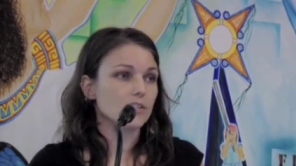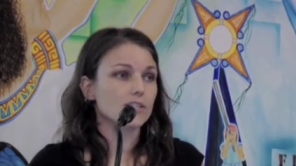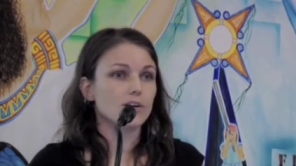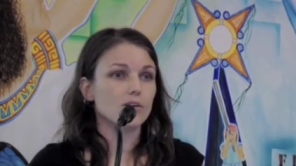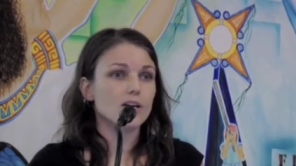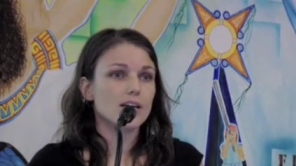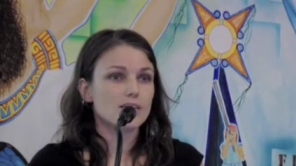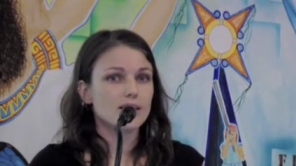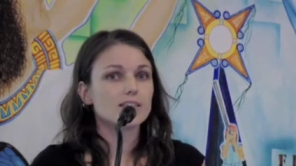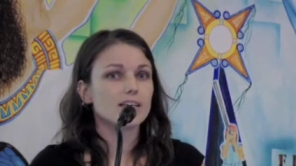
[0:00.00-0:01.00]
So
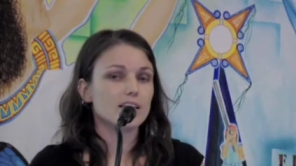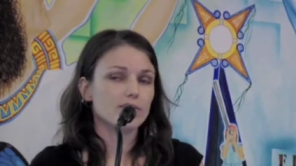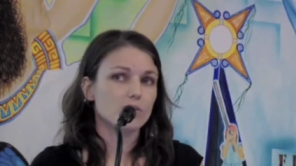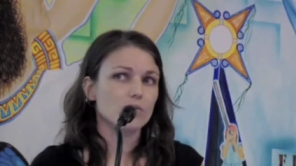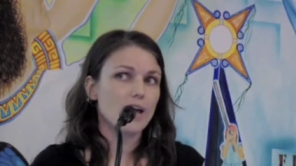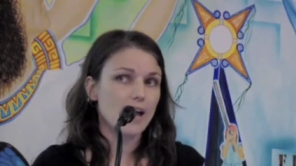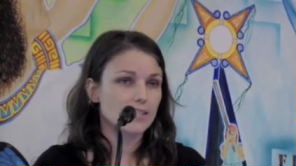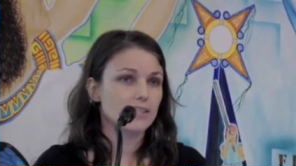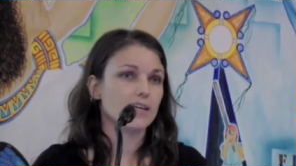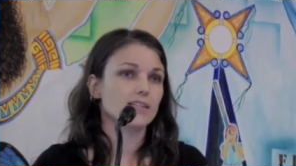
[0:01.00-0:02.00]
things like if you
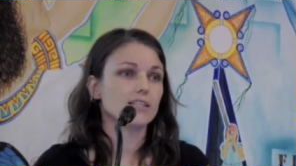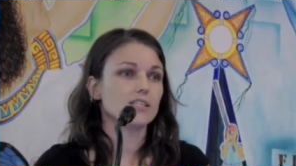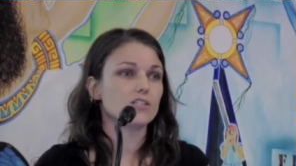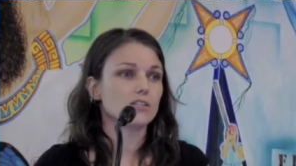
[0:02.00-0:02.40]
accidentally,